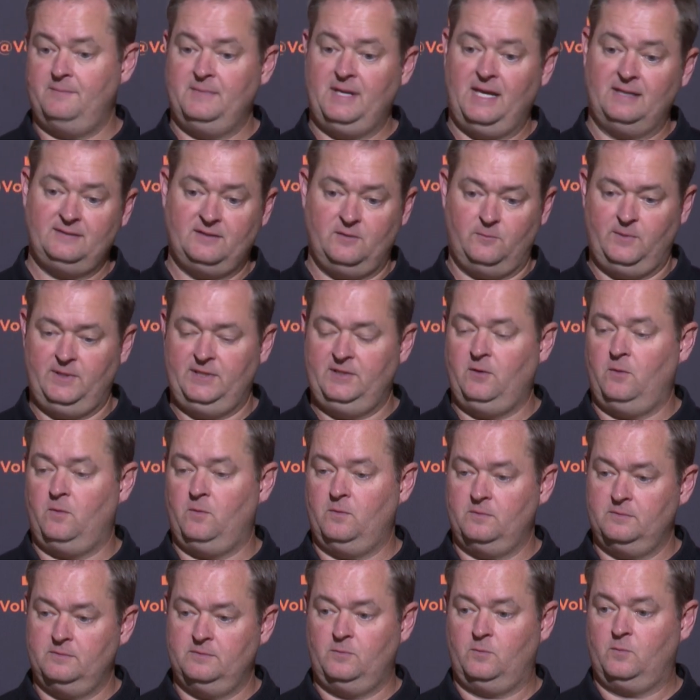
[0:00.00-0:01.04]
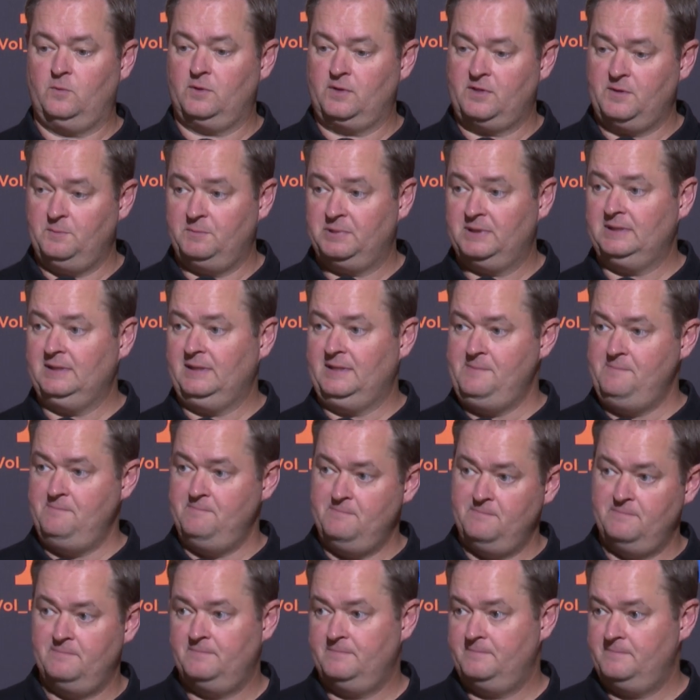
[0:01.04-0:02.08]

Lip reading: not that we're completely